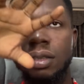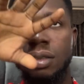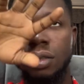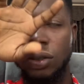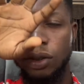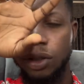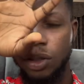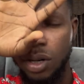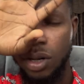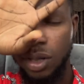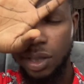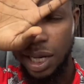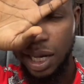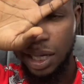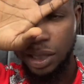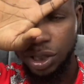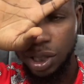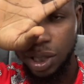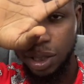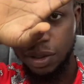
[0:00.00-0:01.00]
The third eye
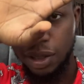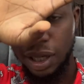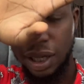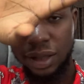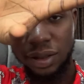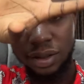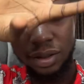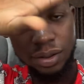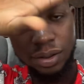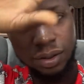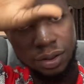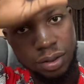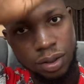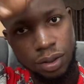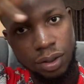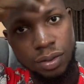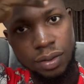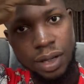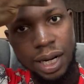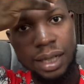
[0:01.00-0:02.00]
chakra to
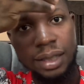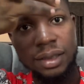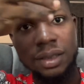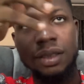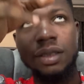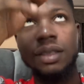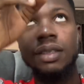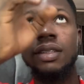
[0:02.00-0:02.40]
the right,